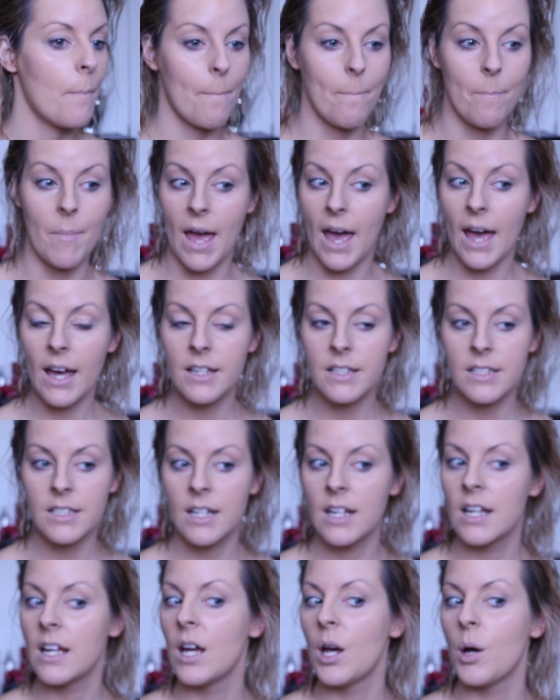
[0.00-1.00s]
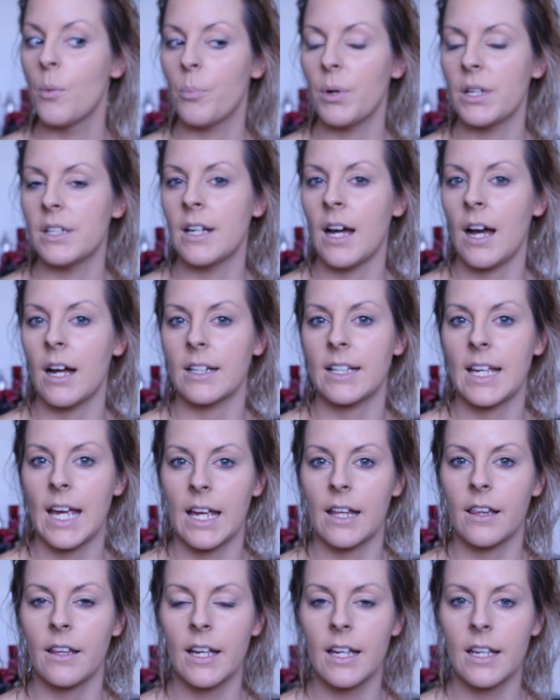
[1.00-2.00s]
matte, but not
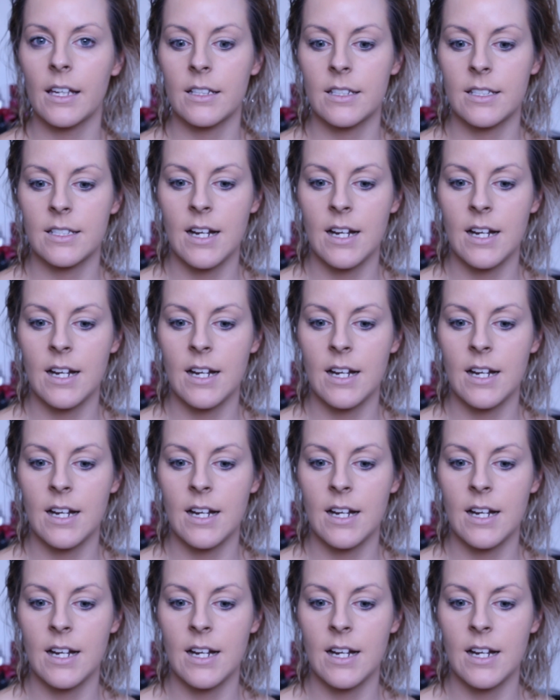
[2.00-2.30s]
cake-like.